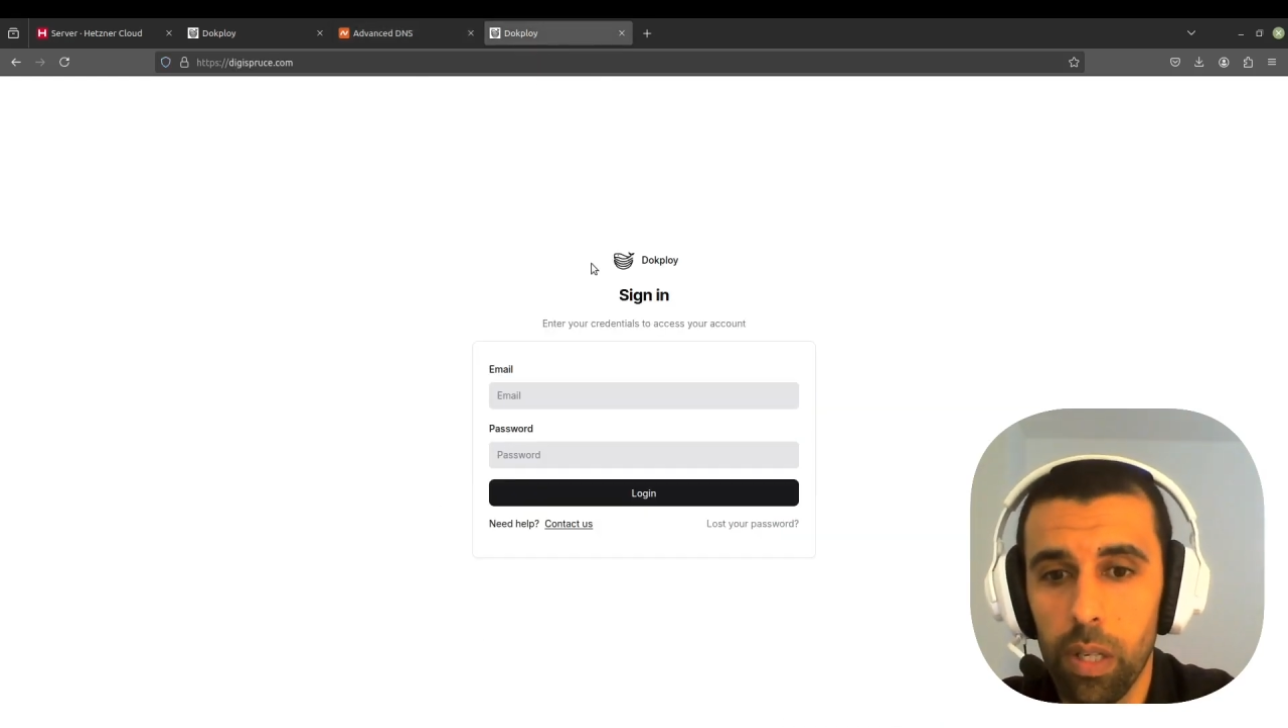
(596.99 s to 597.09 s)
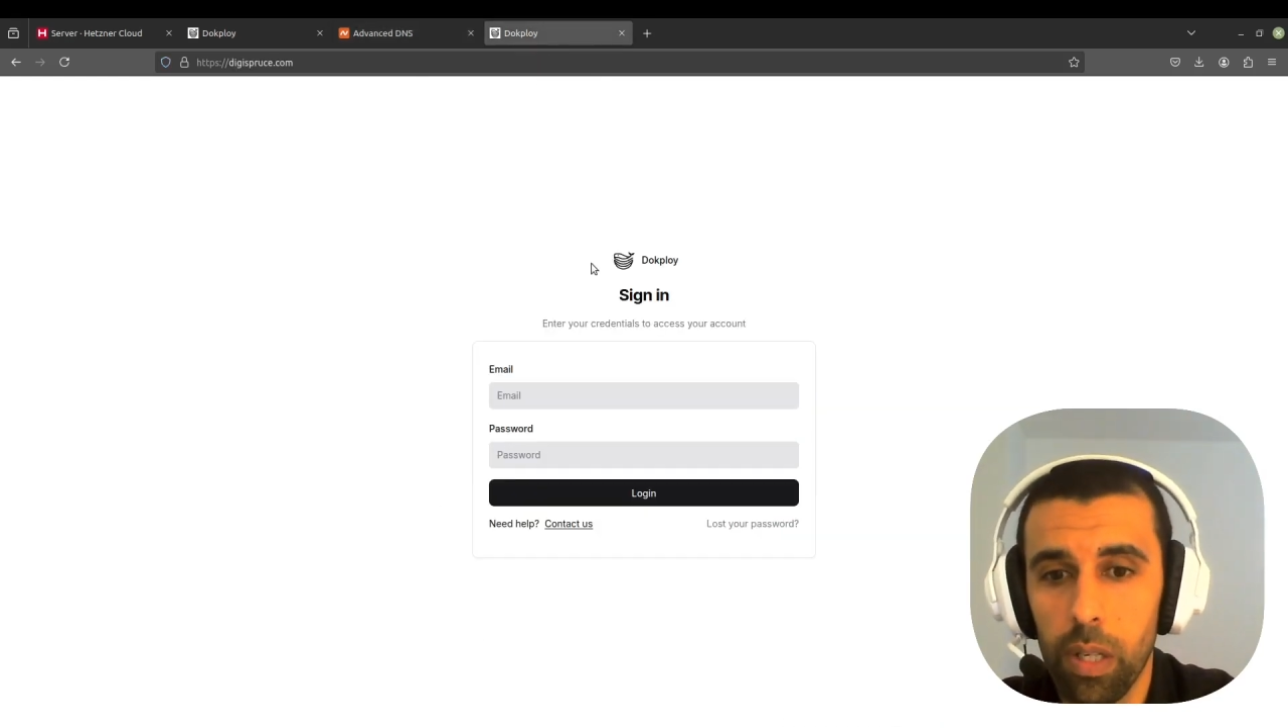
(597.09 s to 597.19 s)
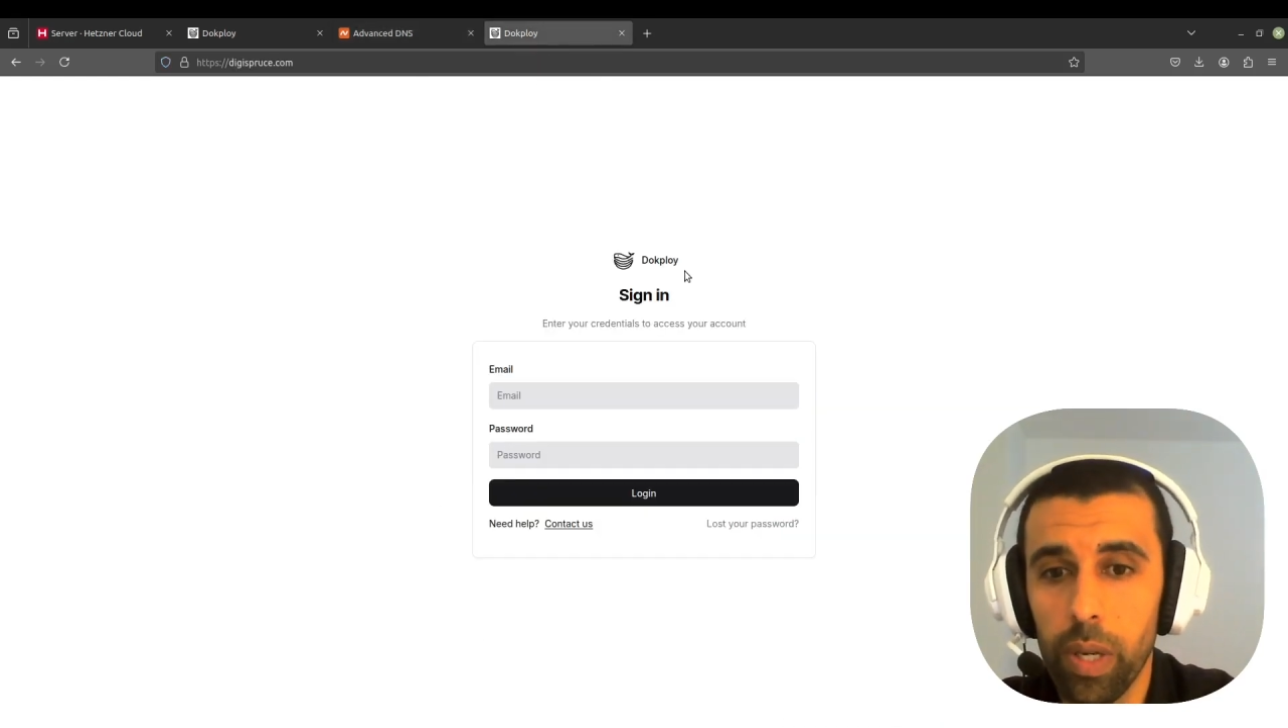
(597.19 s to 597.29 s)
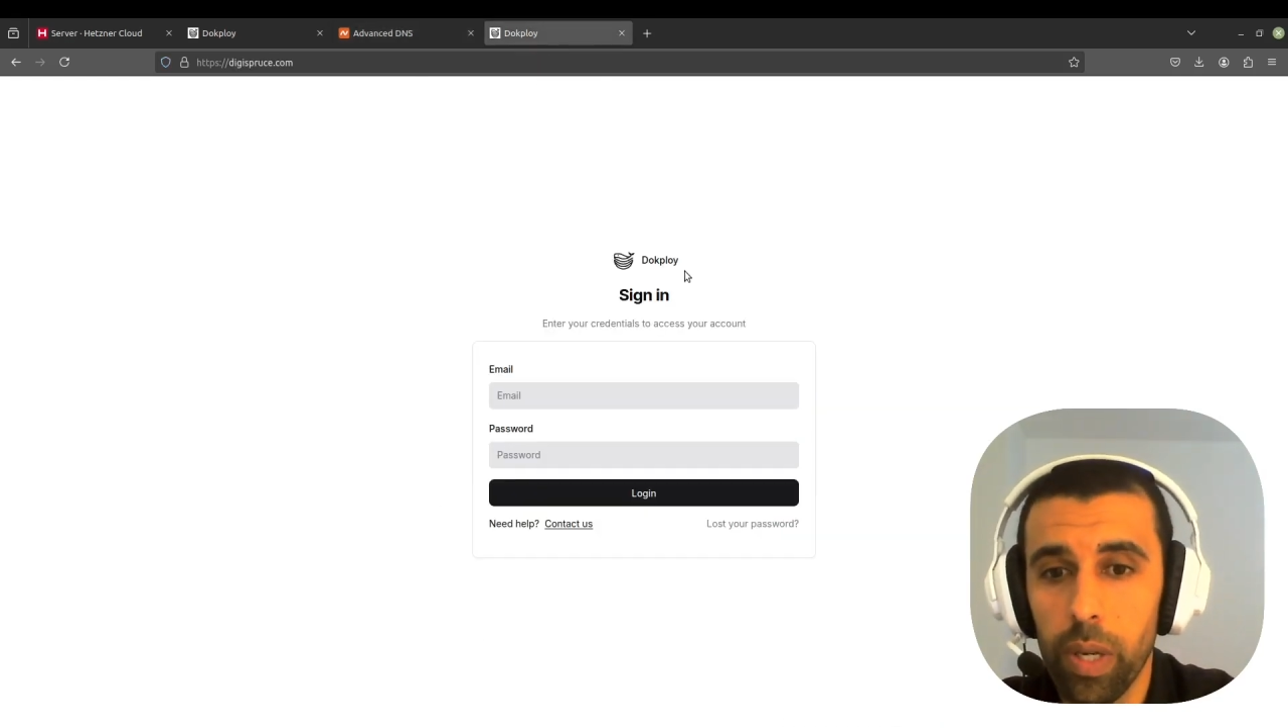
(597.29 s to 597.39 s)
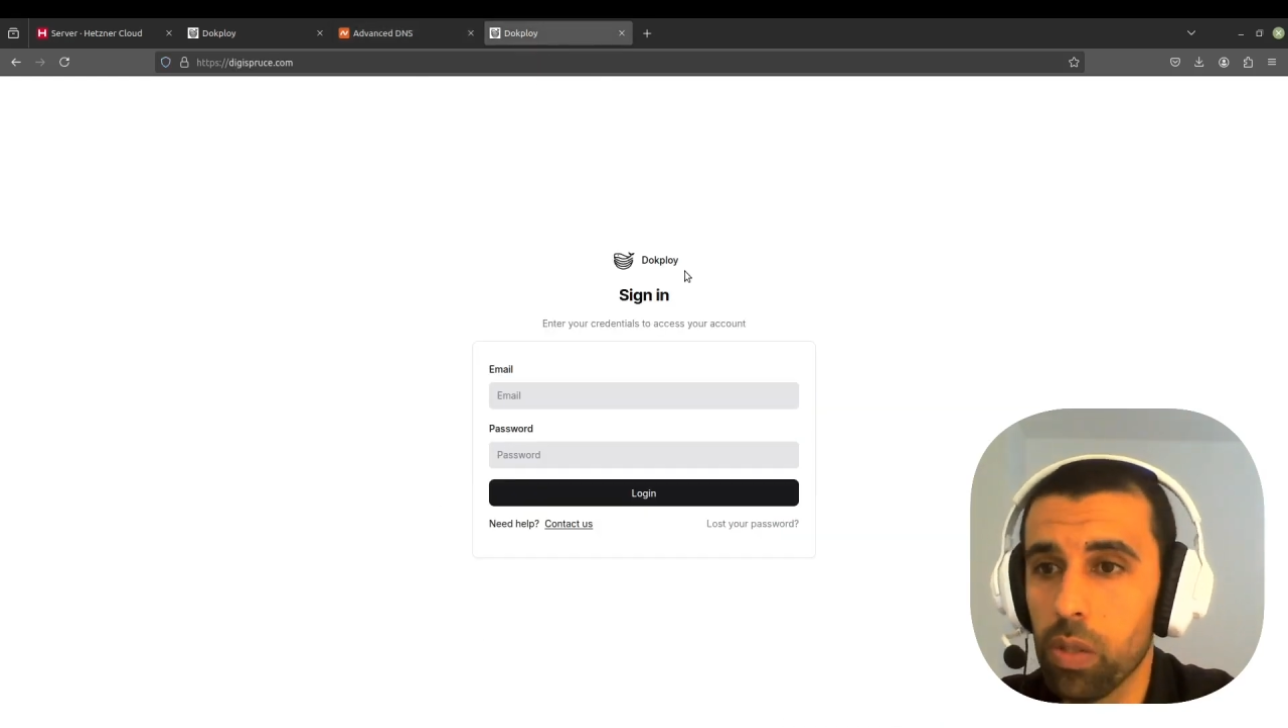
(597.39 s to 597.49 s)

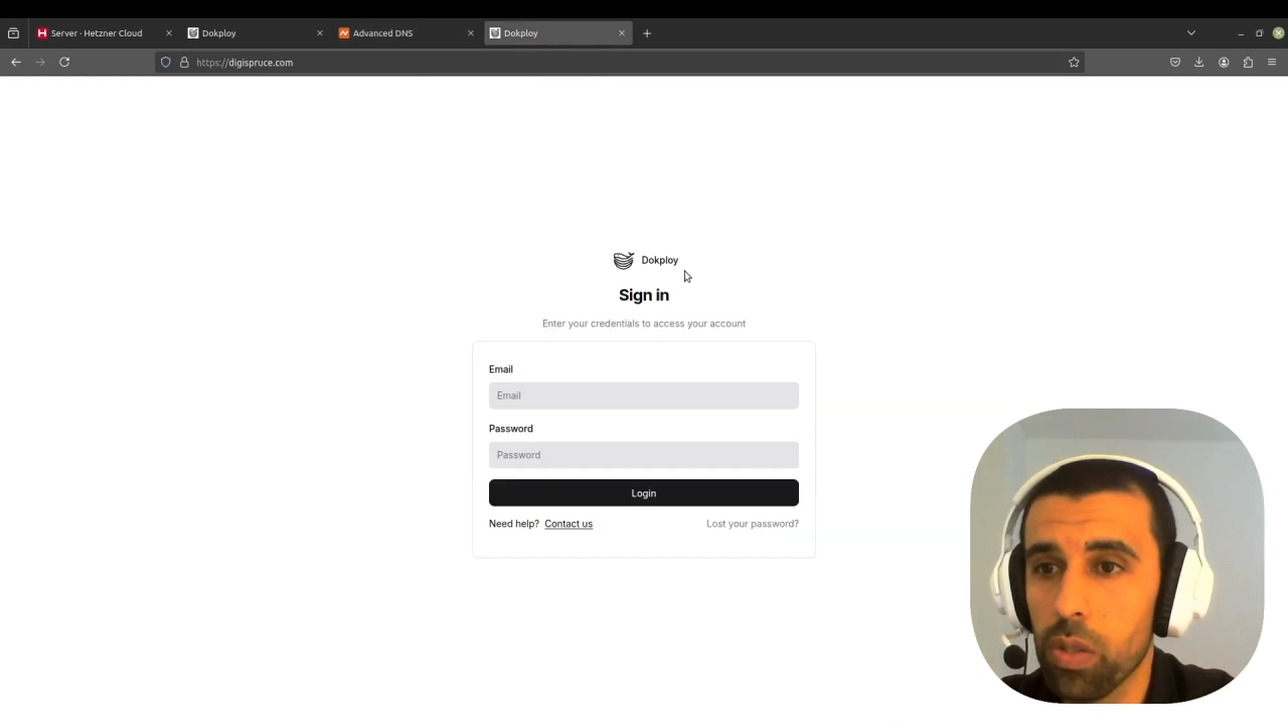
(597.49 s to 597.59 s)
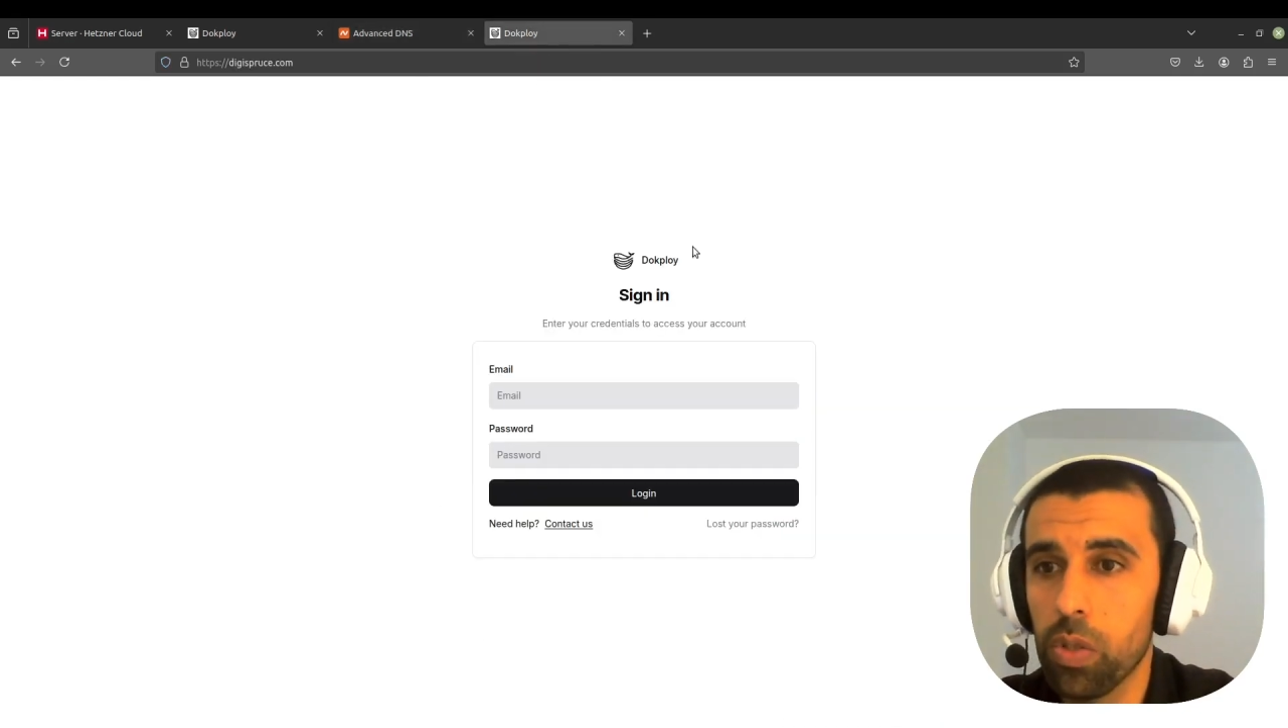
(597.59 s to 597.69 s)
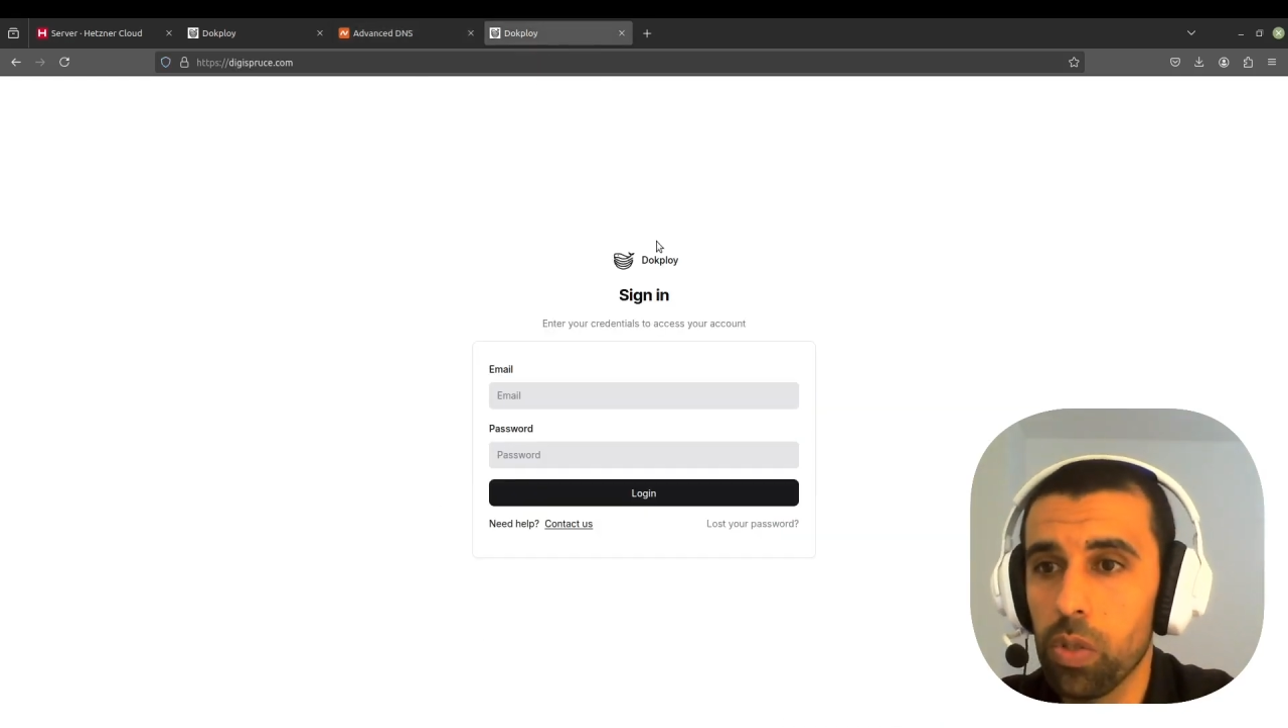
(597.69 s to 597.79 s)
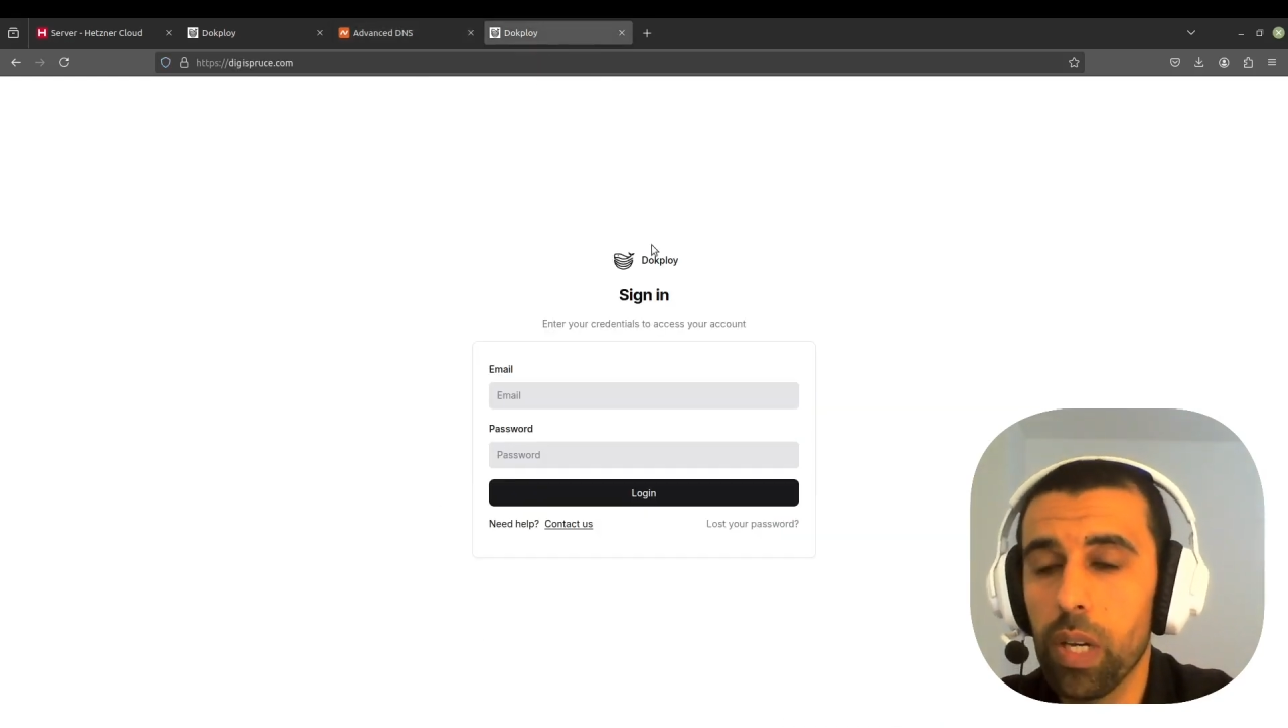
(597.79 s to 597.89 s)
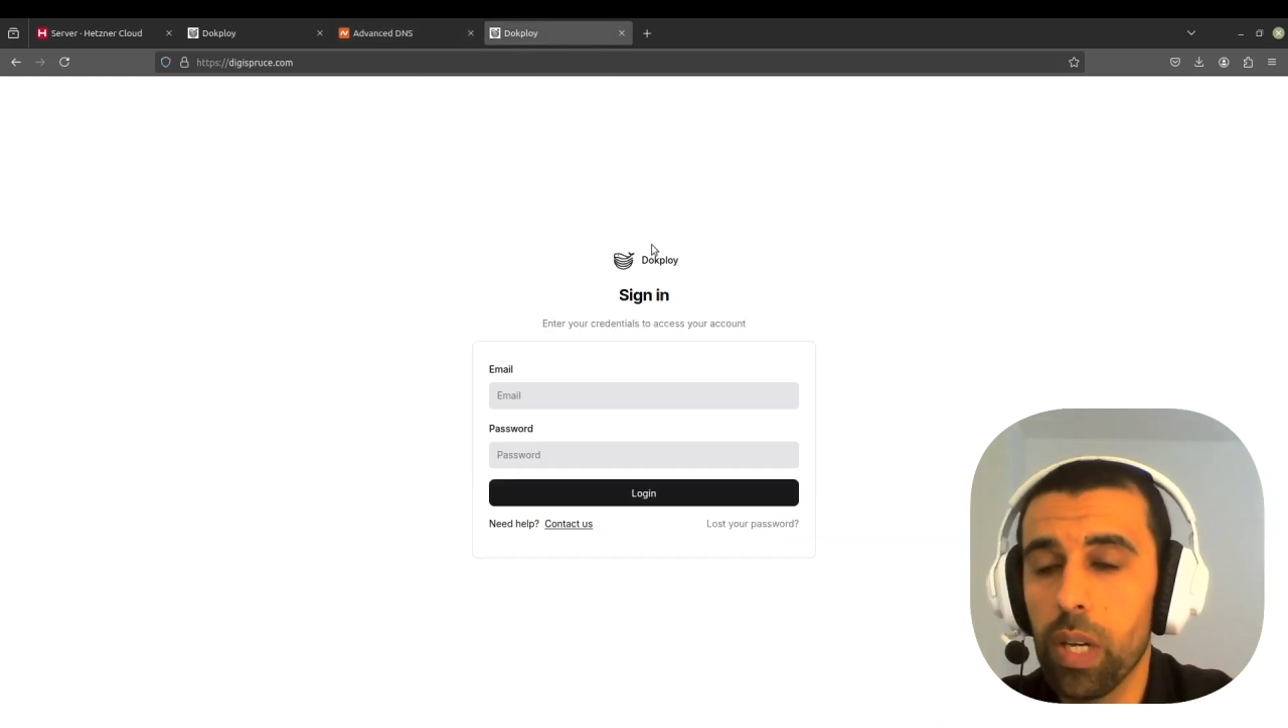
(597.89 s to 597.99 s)
All right,
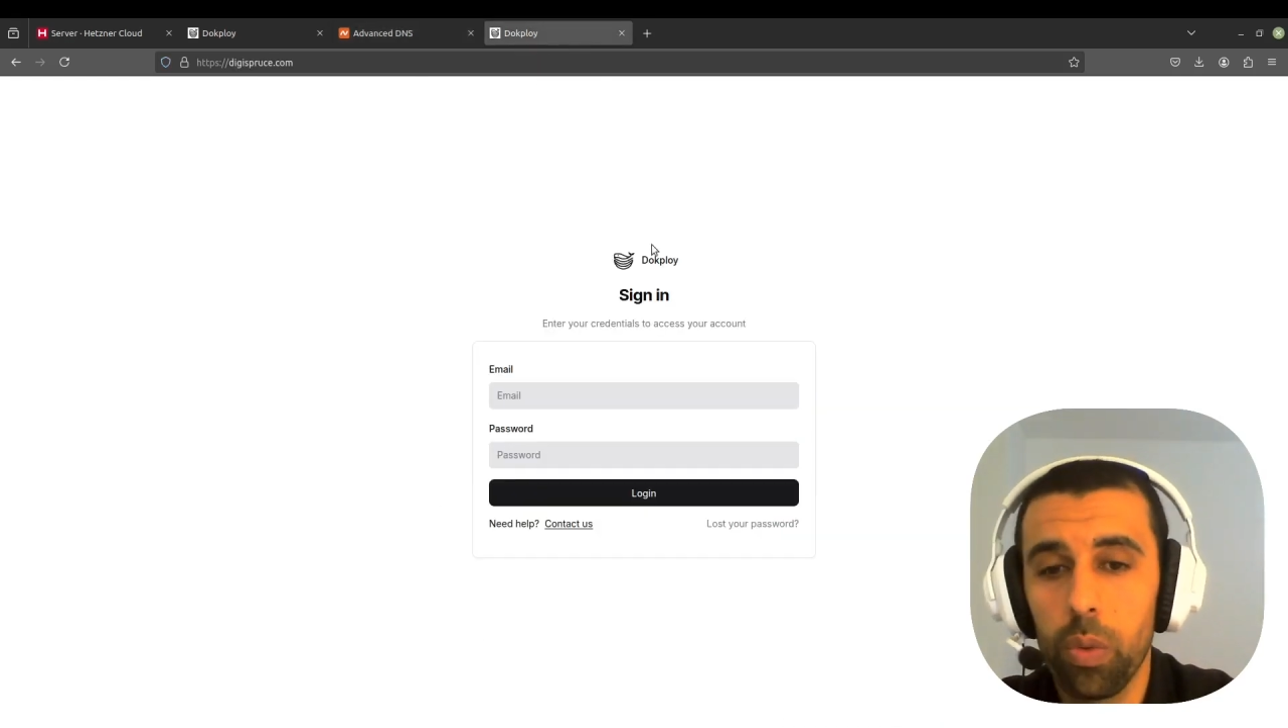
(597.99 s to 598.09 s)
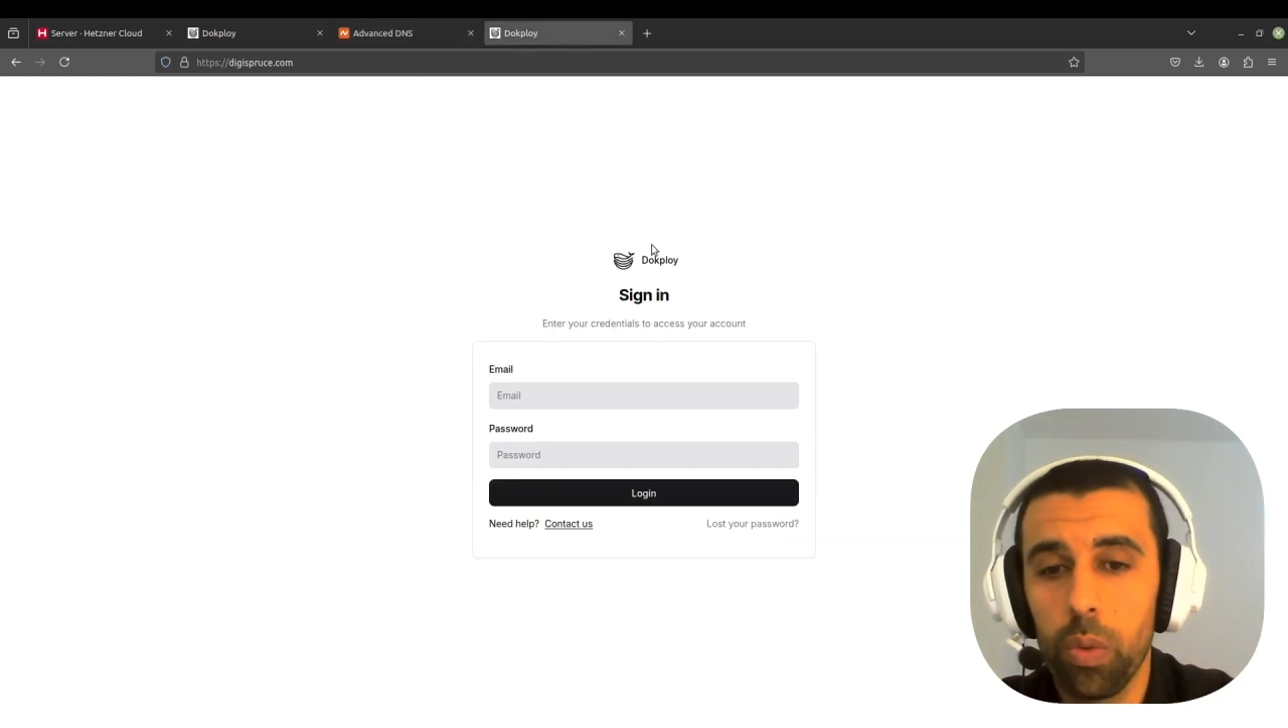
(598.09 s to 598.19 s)
so now